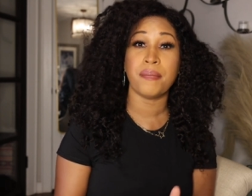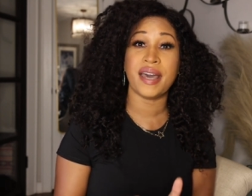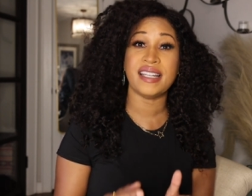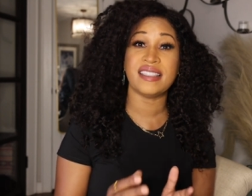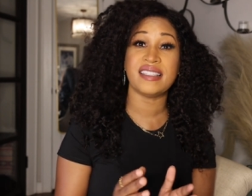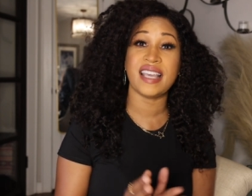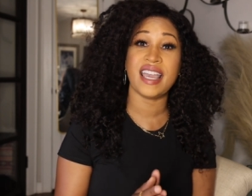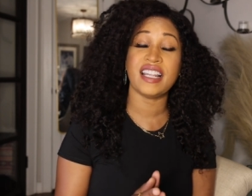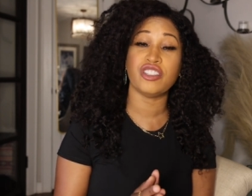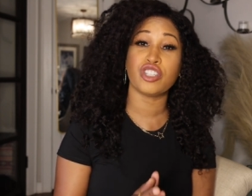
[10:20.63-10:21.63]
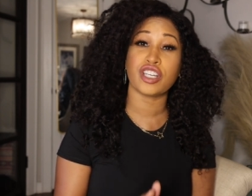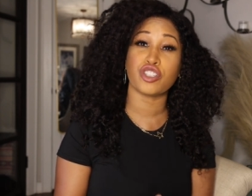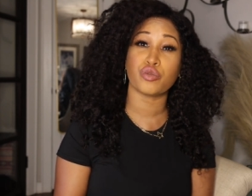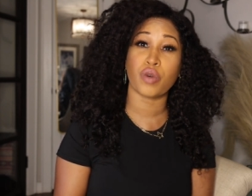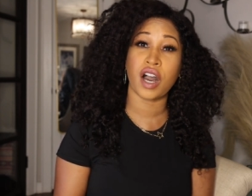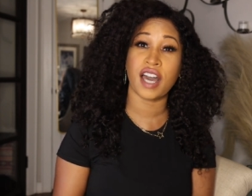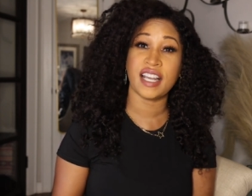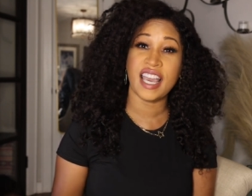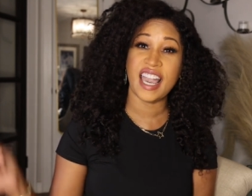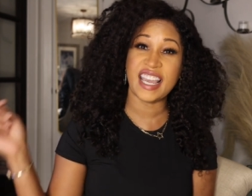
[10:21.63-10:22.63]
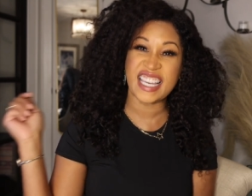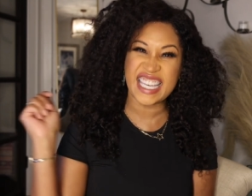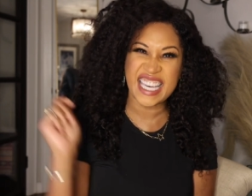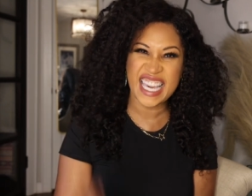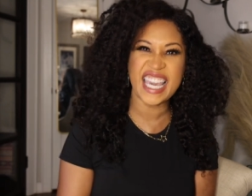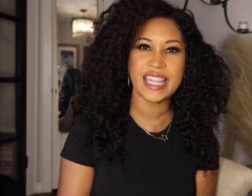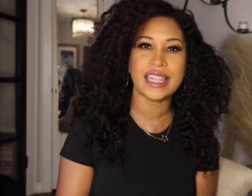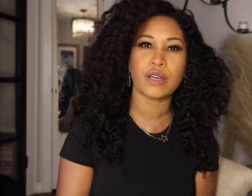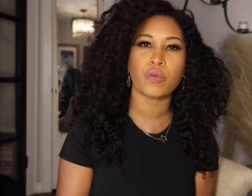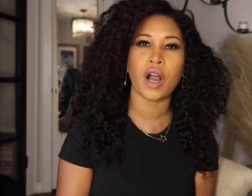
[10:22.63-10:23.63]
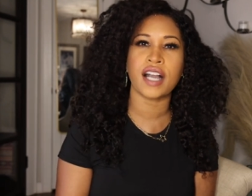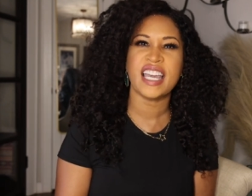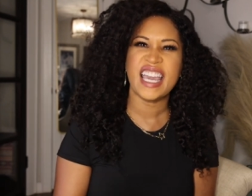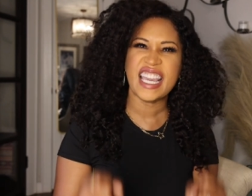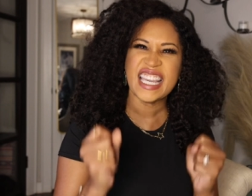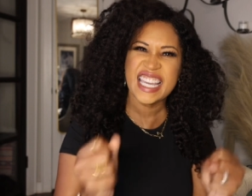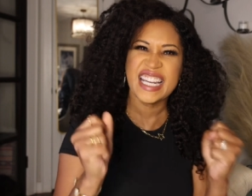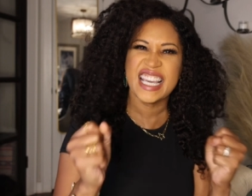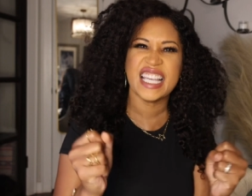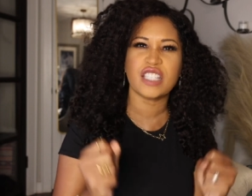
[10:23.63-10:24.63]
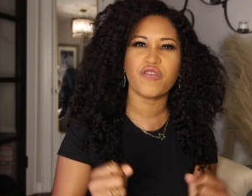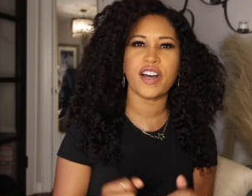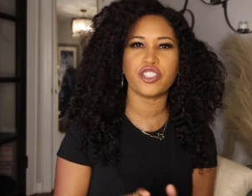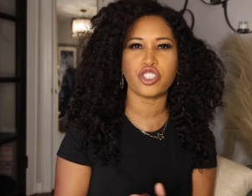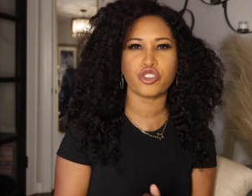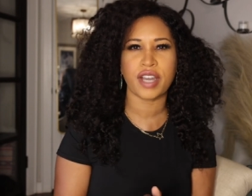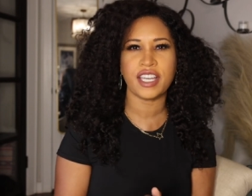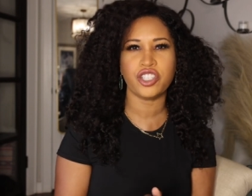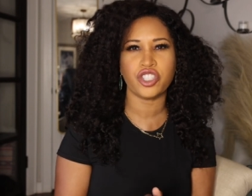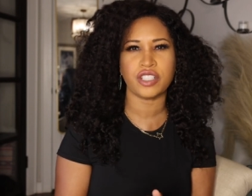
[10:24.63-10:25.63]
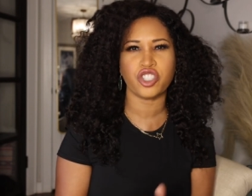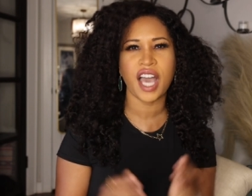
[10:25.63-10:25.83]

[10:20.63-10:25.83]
but instead he took his rod and he hit the rock in his frustration.